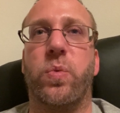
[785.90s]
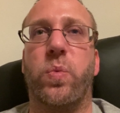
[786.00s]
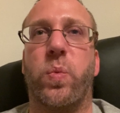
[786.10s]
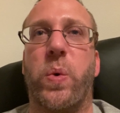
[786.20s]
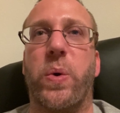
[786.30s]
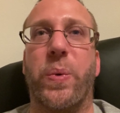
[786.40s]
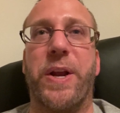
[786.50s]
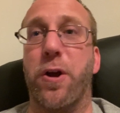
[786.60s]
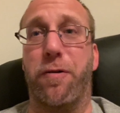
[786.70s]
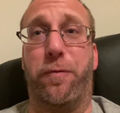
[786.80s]
we
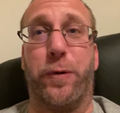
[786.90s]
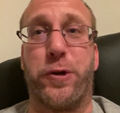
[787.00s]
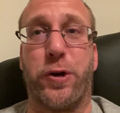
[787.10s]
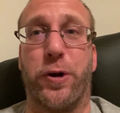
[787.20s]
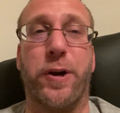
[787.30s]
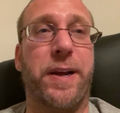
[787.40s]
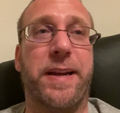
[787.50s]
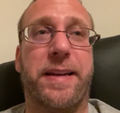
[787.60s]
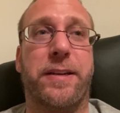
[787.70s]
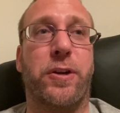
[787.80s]
know for sure
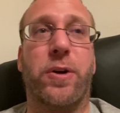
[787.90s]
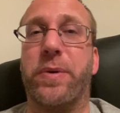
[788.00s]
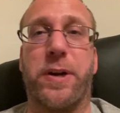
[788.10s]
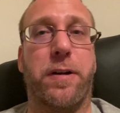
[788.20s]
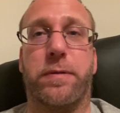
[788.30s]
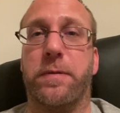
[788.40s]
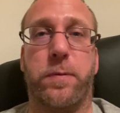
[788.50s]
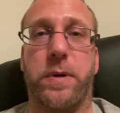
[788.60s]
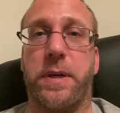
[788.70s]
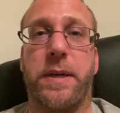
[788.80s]
you don't recover in
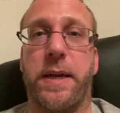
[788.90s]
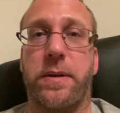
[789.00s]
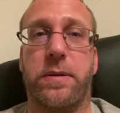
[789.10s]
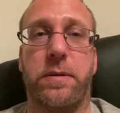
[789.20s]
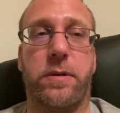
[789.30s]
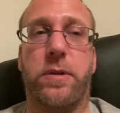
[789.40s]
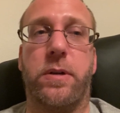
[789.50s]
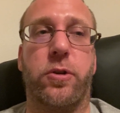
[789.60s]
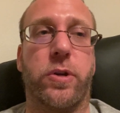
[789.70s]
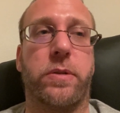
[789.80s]
14 days.
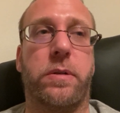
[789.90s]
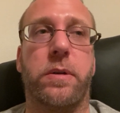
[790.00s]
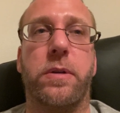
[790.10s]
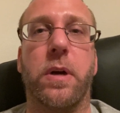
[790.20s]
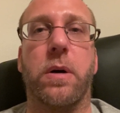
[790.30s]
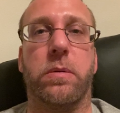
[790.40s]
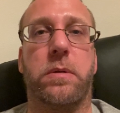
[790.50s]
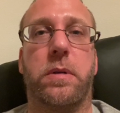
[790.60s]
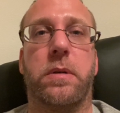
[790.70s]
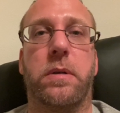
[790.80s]
You
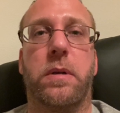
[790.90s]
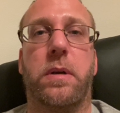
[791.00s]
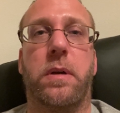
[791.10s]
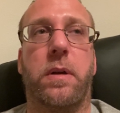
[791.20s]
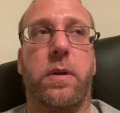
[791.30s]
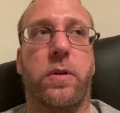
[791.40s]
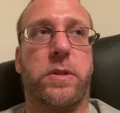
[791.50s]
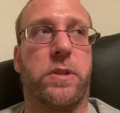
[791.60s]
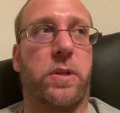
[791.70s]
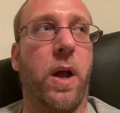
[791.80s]
don't.
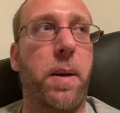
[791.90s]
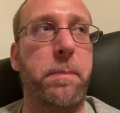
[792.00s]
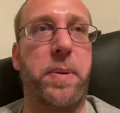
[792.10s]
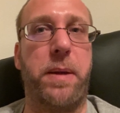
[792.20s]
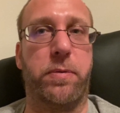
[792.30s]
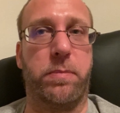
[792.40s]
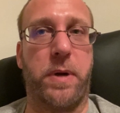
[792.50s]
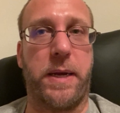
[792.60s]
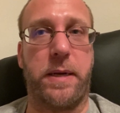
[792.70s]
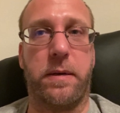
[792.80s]
Some people
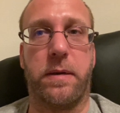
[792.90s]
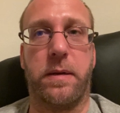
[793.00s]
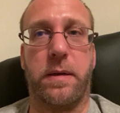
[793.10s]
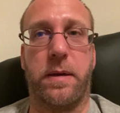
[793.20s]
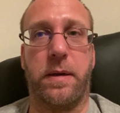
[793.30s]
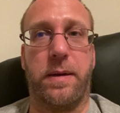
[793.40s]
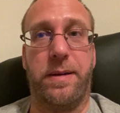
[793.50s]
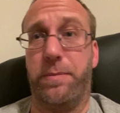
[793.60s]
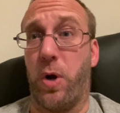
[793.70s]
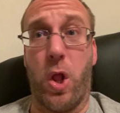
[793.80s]
might,
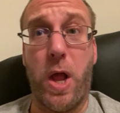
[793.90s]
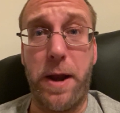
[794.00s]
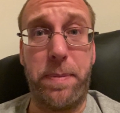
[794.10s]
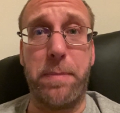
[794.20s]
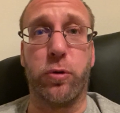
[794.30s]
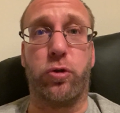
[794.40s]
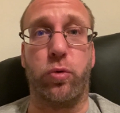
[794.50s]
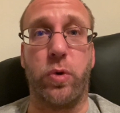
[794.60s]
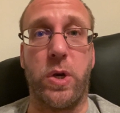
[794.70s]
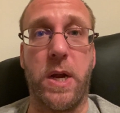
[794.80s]
but a lot of people do
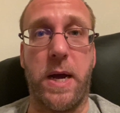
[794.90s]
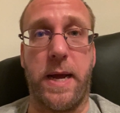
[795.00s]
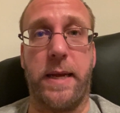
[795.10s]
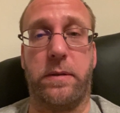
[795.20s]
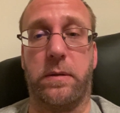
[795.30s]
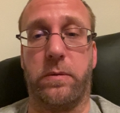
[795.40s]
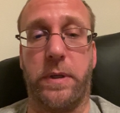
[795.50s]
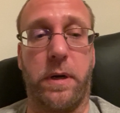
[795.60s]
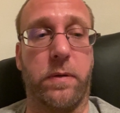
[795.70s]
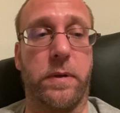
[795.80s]
not
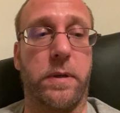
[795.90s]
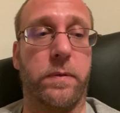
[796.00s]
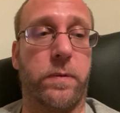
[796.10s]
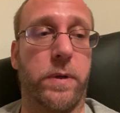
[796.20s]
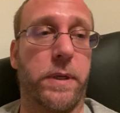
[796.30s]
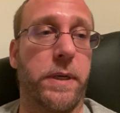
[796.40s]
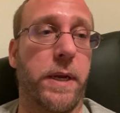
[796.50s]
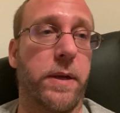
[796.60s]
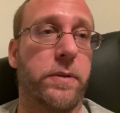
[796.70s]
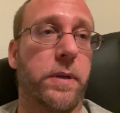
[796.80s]
recover in 14
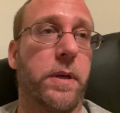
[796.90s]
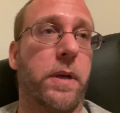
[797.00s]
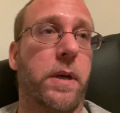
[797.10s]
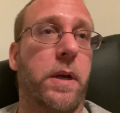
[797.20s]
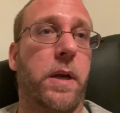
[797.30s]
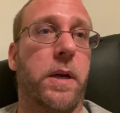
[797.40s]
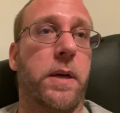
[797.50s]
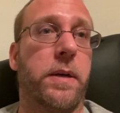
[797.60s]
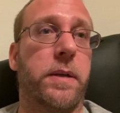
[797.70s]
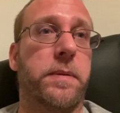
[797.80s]
days.
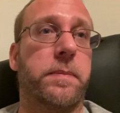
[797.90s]
A